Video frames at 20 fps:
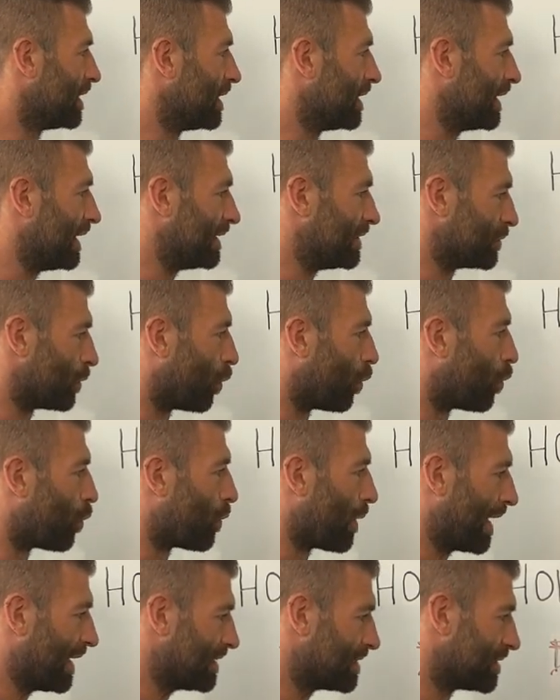is
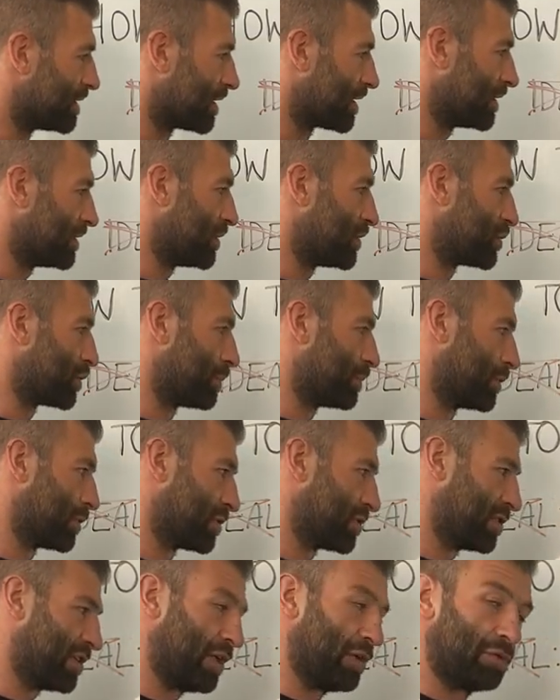always look at the job
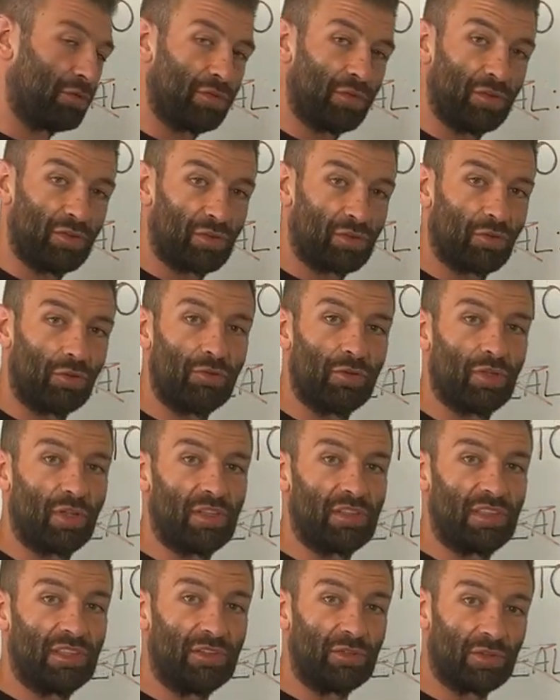yourself and
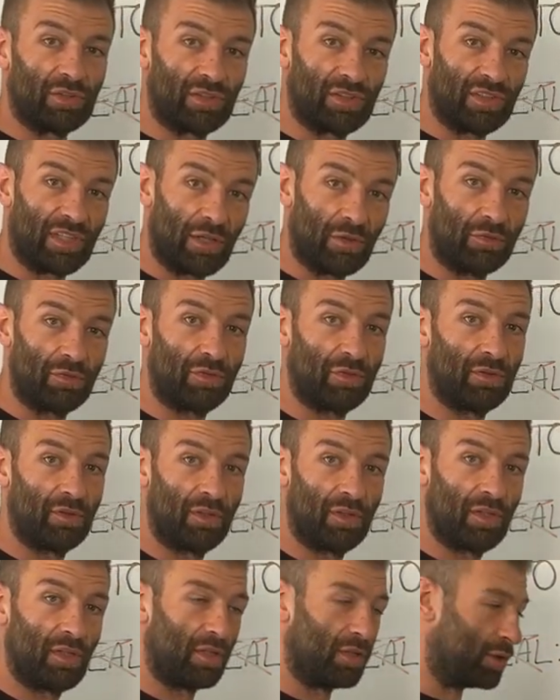scrutinise it yourself.
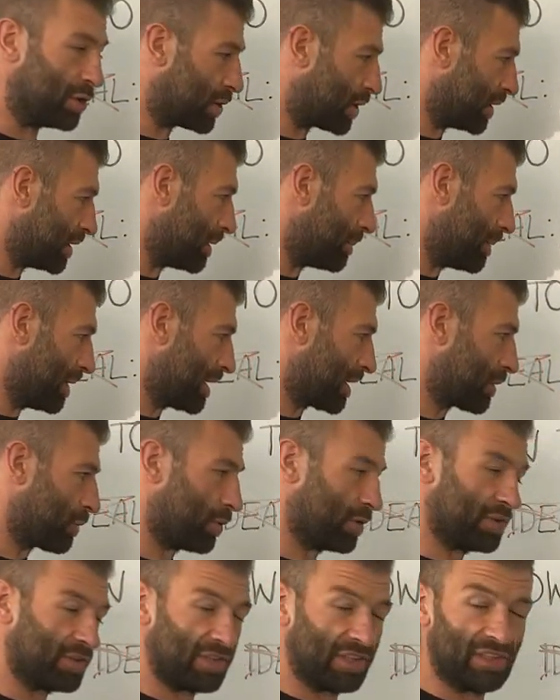Look at the bit of
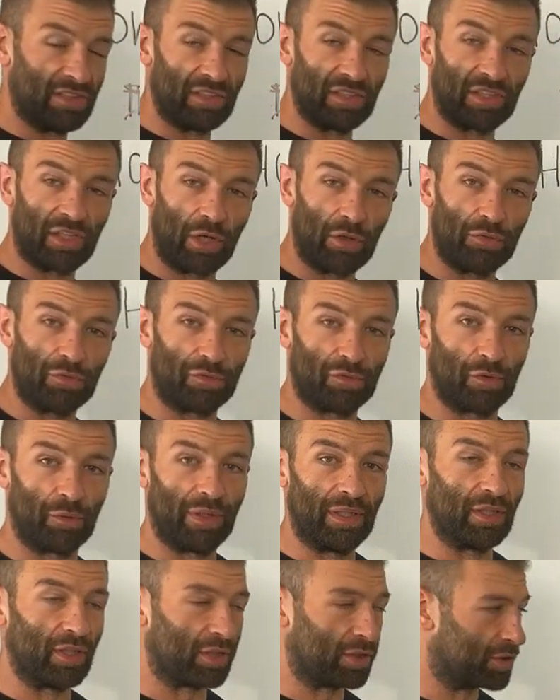quantities and go through
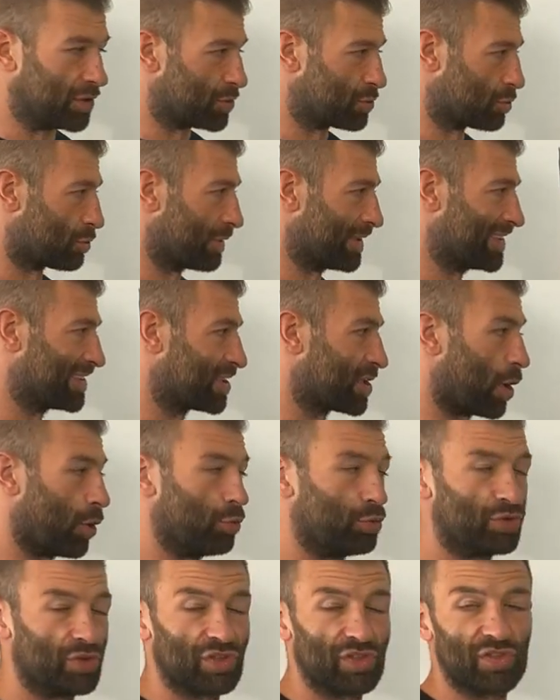it. Look at the drawing,
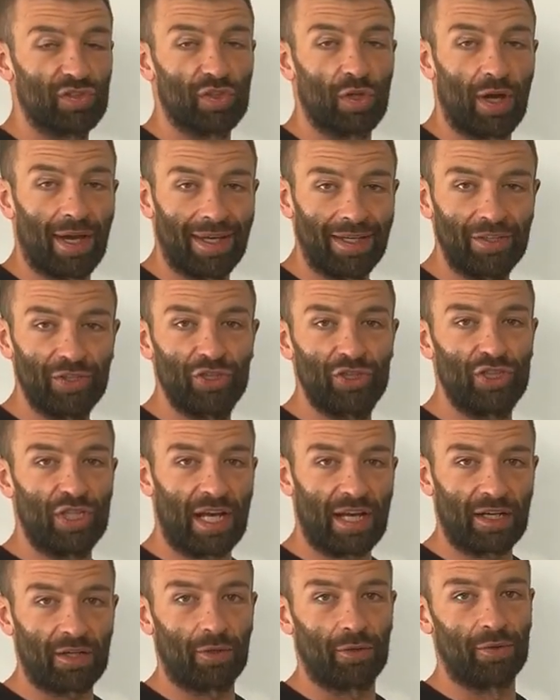go to site,
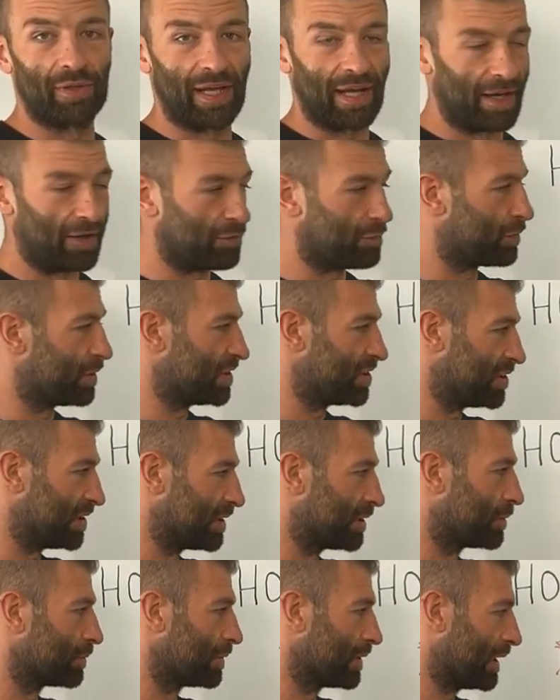check on every
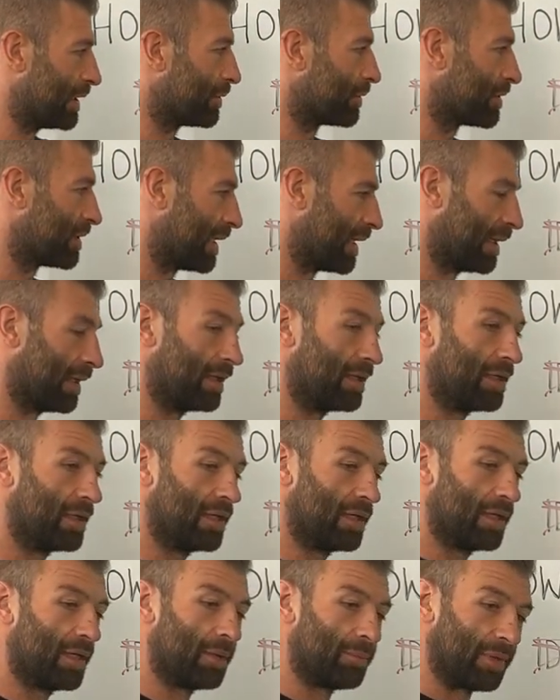single little thing.
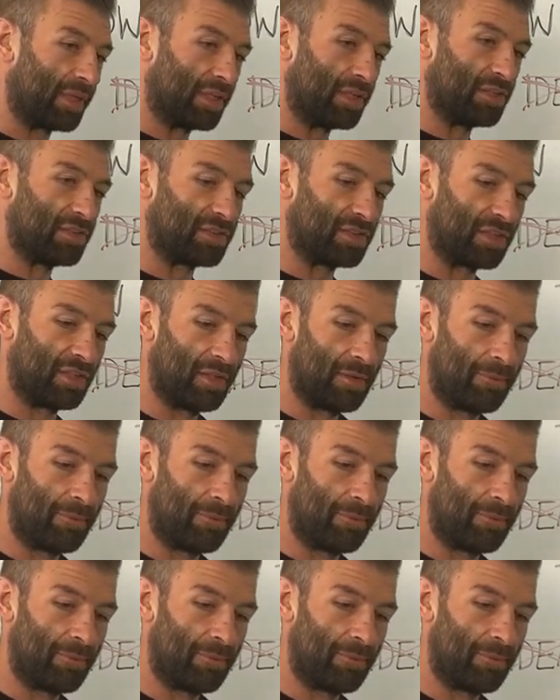Because